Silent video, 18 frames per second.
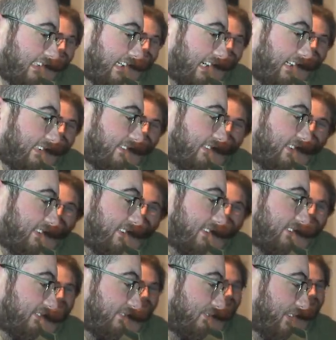I don't
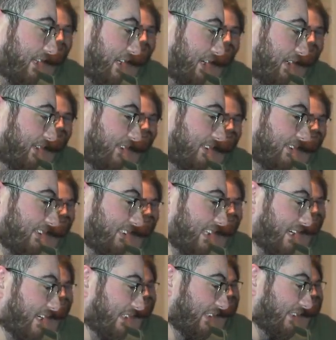know. They all look
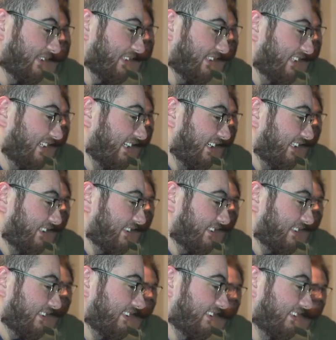they all look neat.